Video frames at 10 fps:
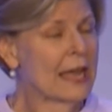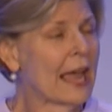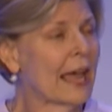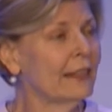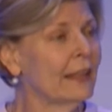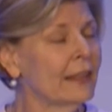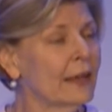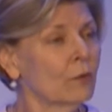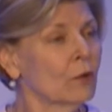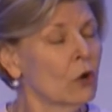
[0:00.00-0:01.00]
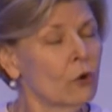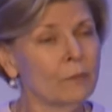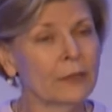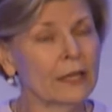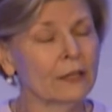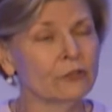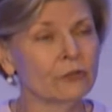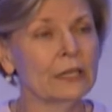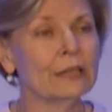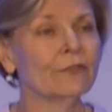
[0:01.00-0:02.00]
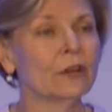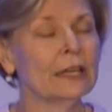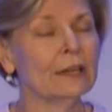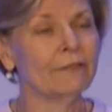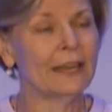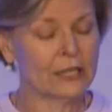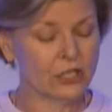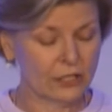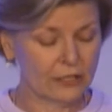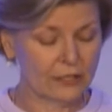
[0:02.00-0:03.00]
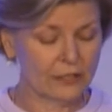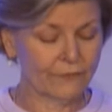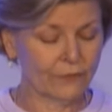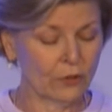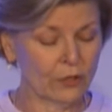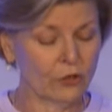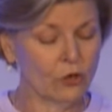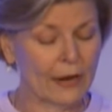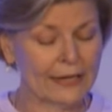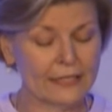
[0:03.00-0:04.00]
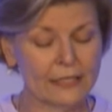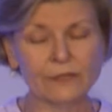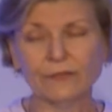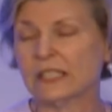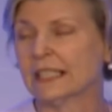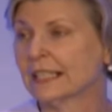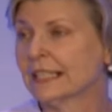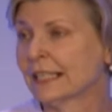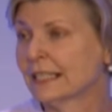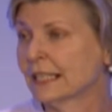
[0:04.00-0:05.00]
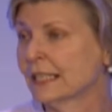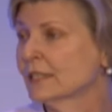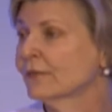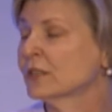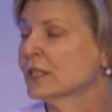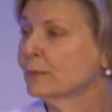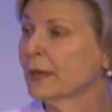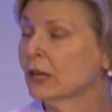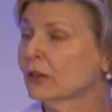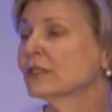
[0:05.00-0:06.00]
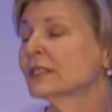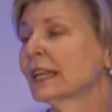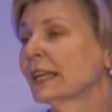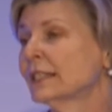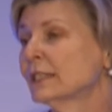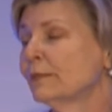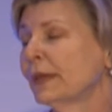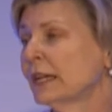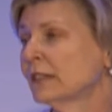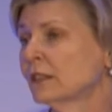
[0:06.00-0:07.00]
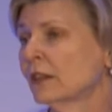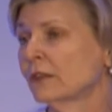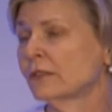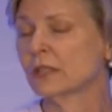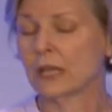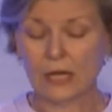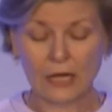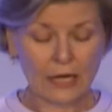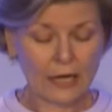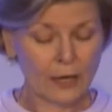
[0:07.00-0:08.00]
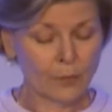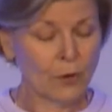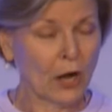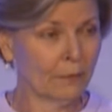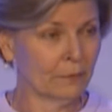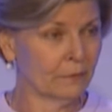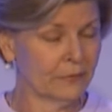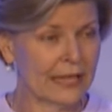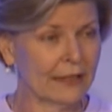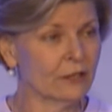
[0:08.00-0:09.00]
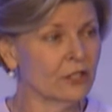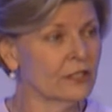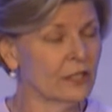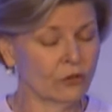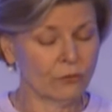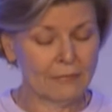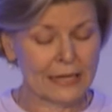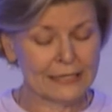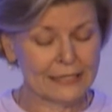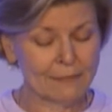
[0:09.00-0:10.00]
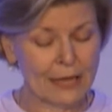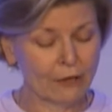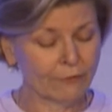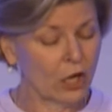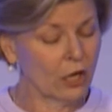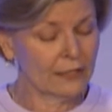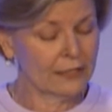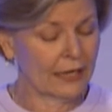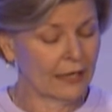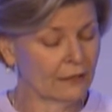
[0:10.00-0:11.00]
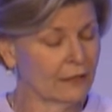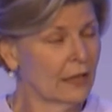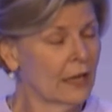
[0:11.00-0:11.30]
And then they comb the country for innovations, for new ideas, for successes, for speakers that can speak to those problems. And there's just a tremendous amount of content